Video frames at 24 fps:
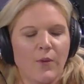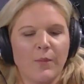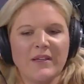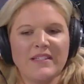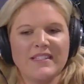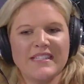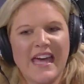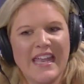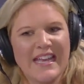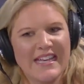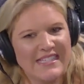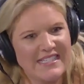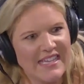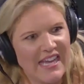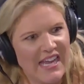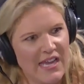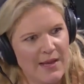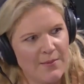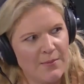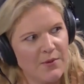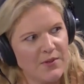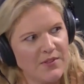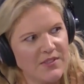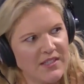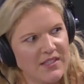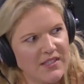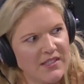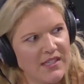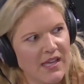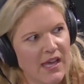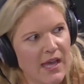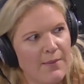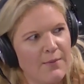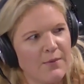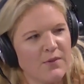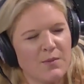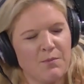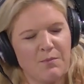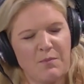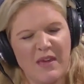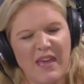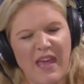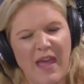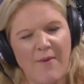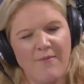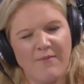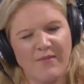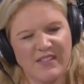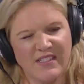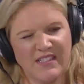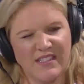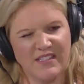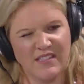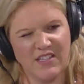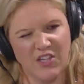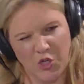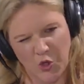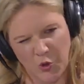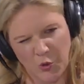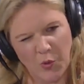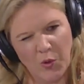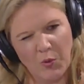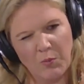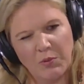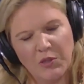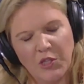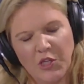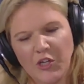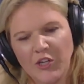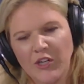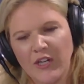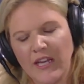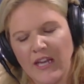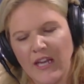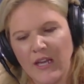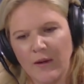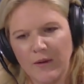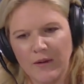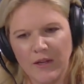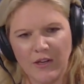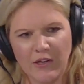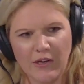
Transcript: And we sat at tables at the time. It was a big emphasis on group learning.